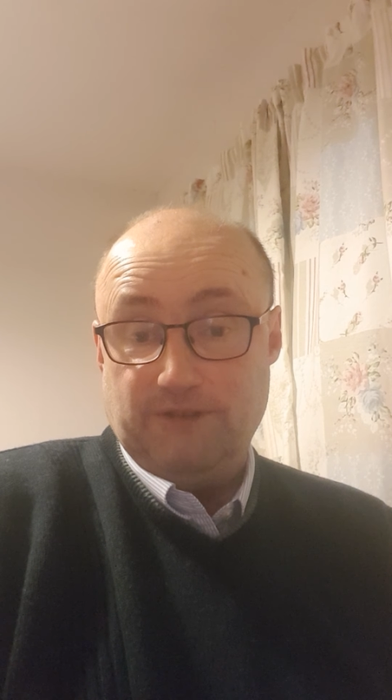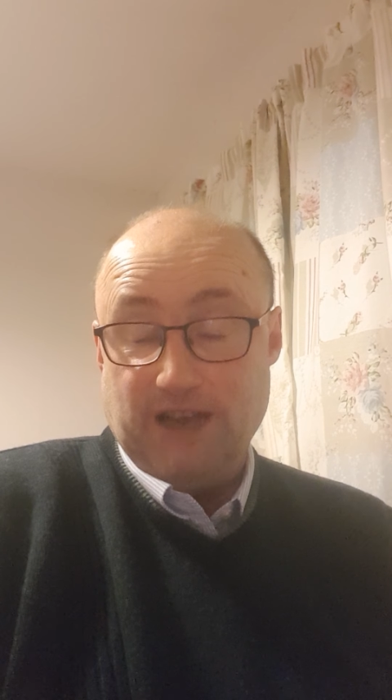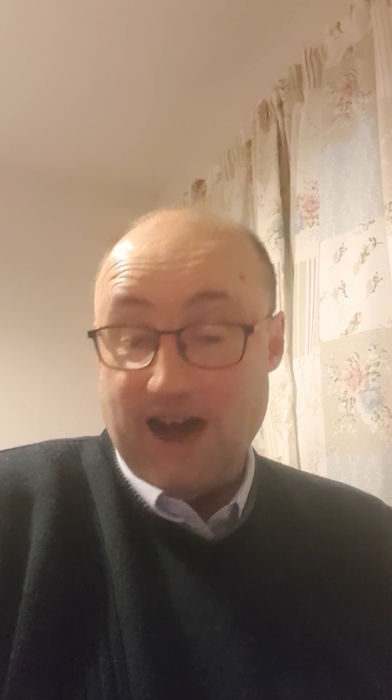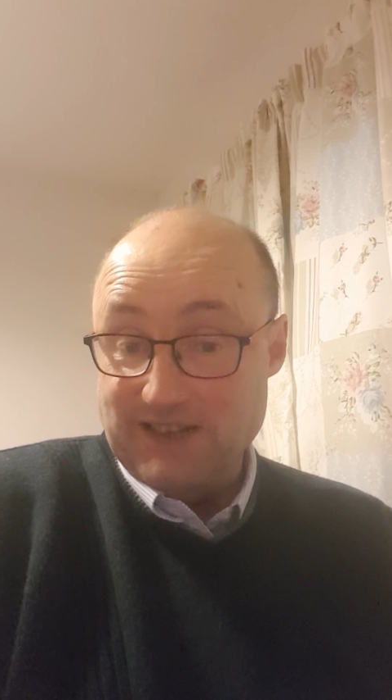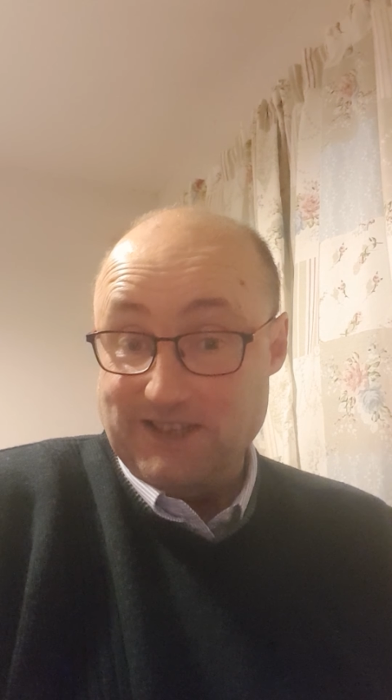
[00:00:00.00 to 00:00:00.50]

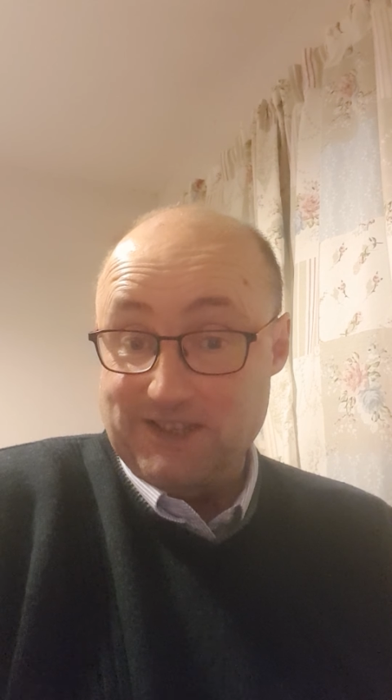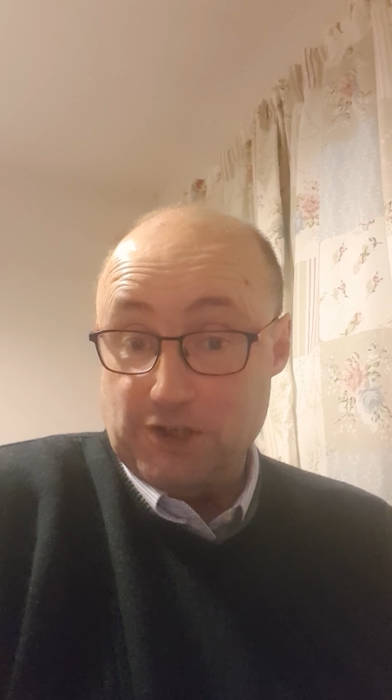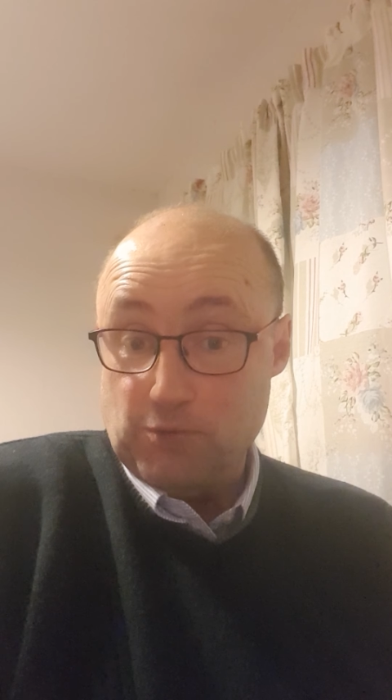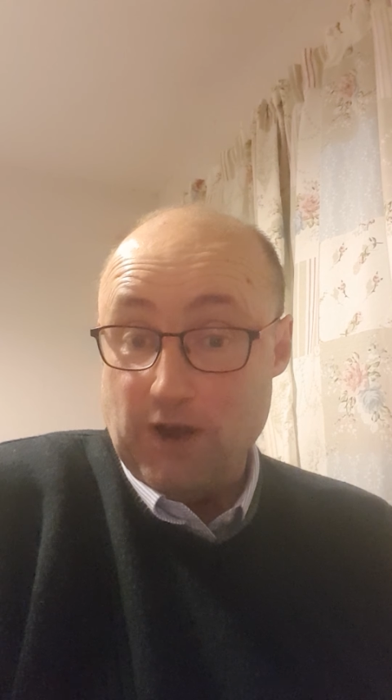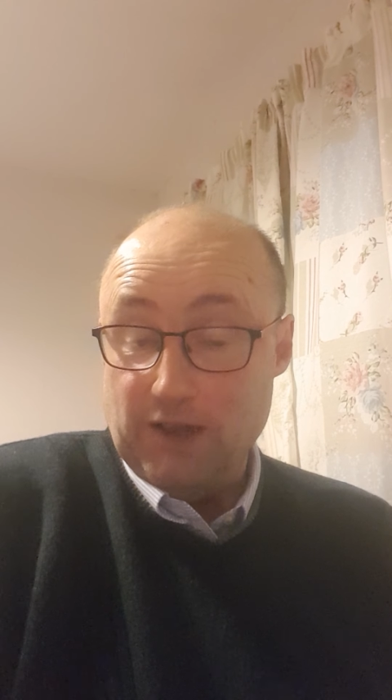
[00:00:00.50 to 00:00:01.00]
guises
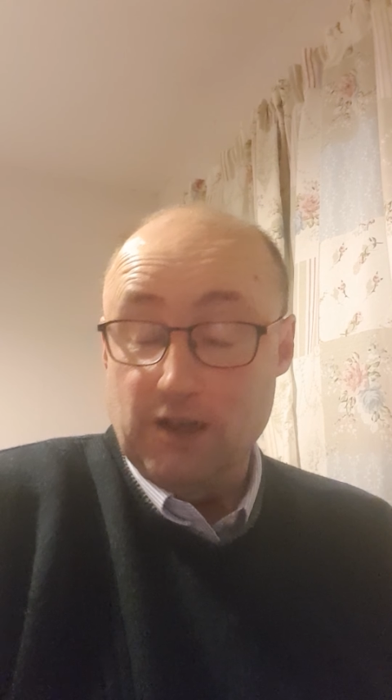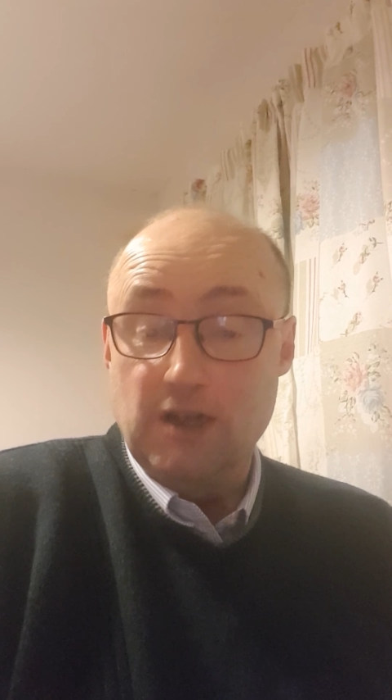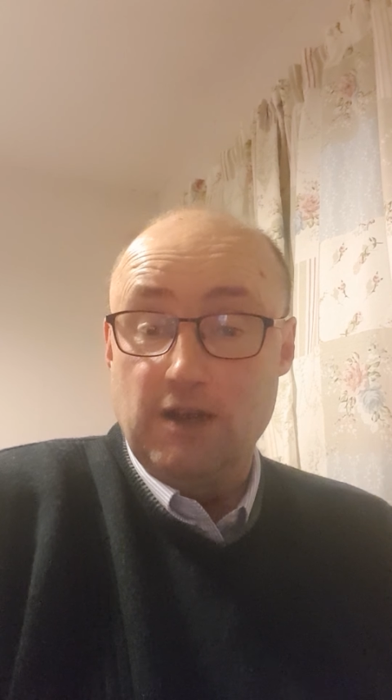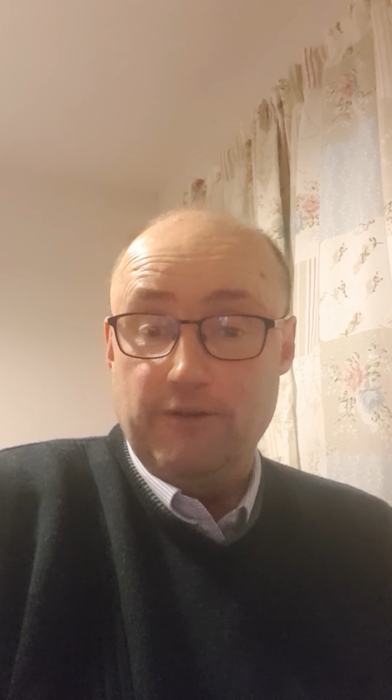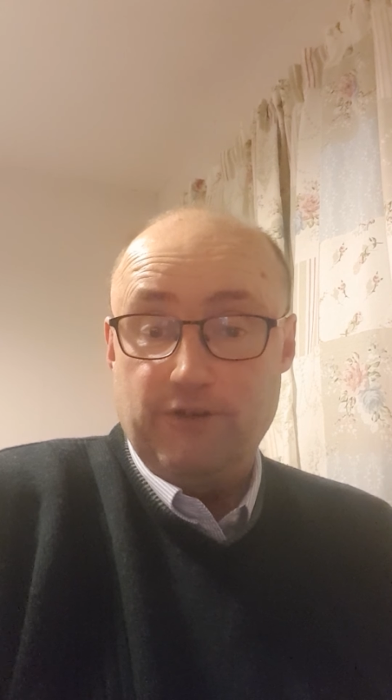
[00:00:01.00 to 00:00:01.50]
as well.
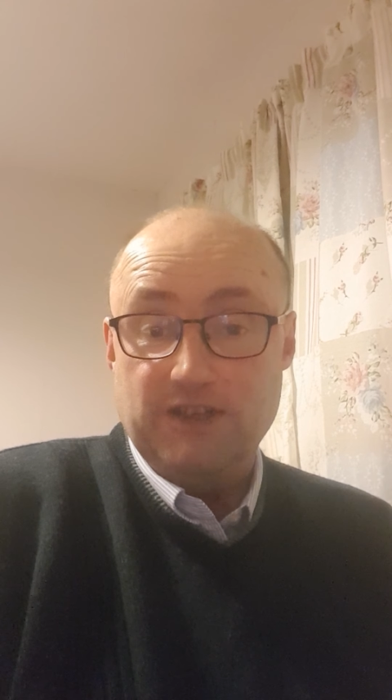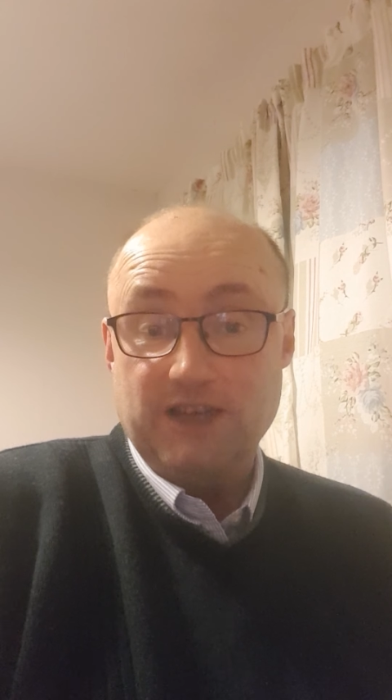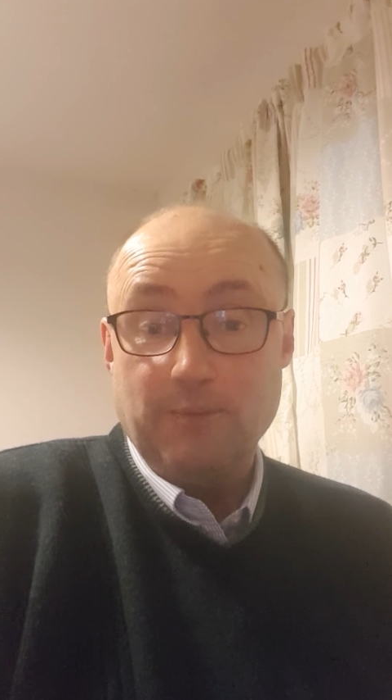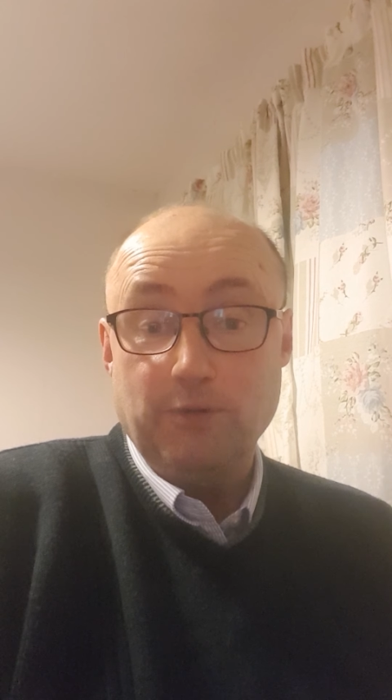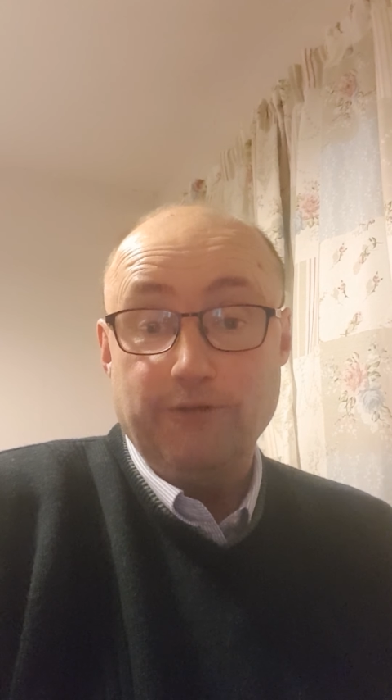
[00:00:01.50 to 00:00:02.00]
For
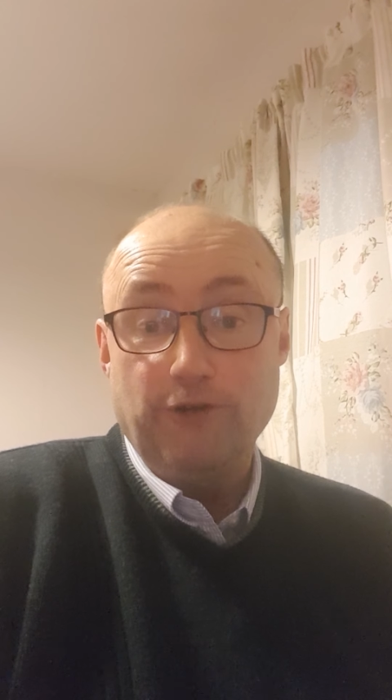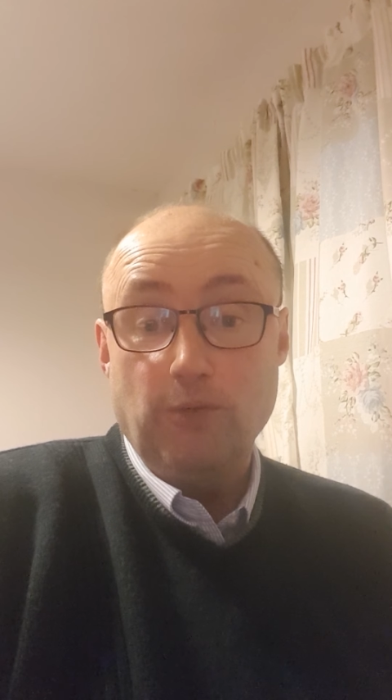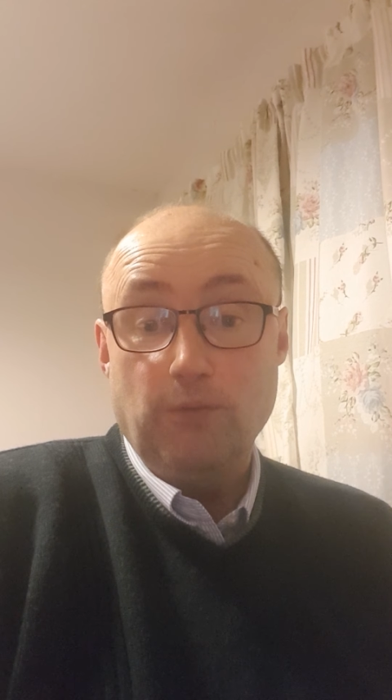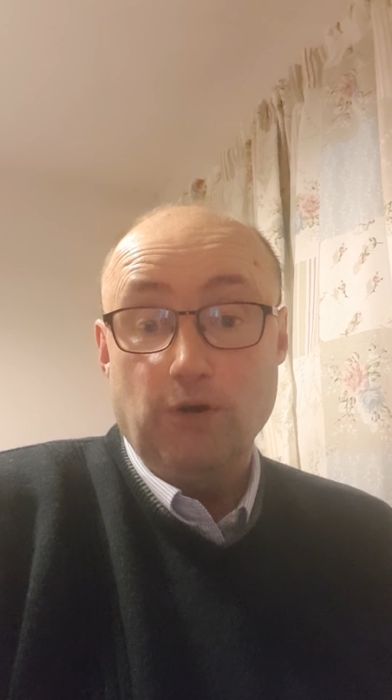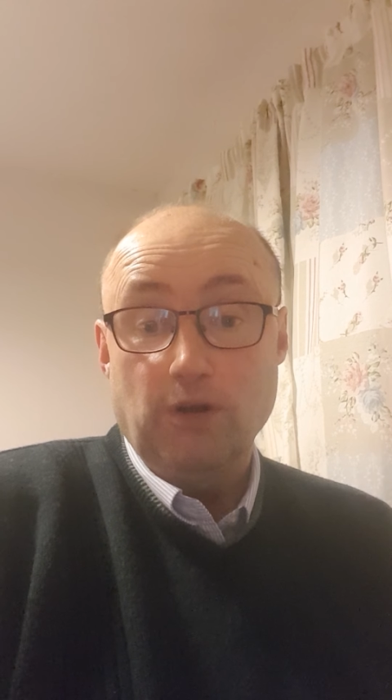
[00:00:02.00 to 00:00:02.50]
example,
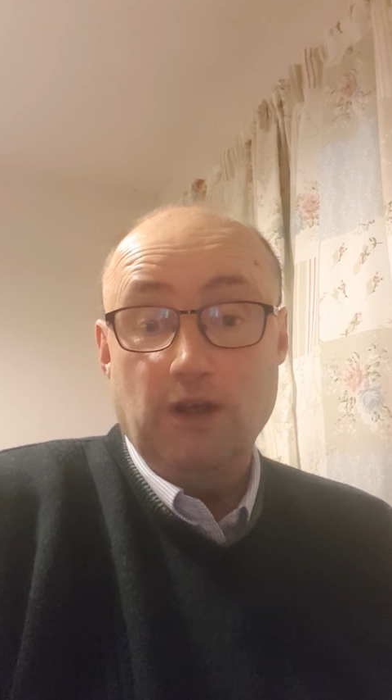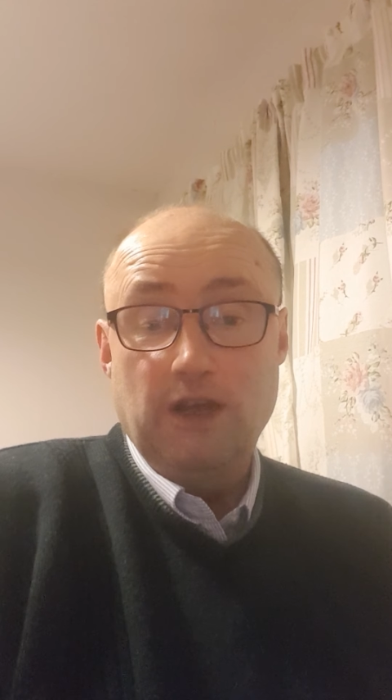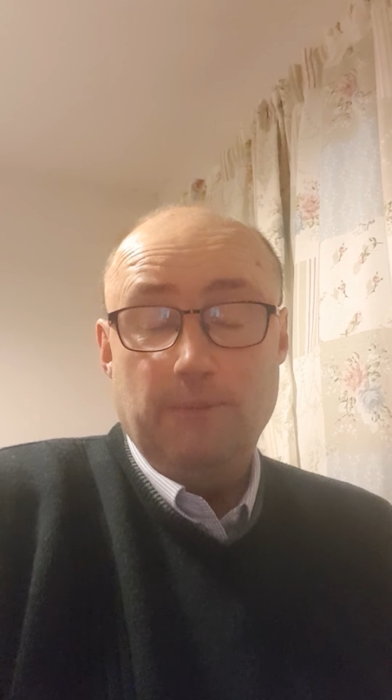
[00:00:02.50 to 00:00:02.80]
football.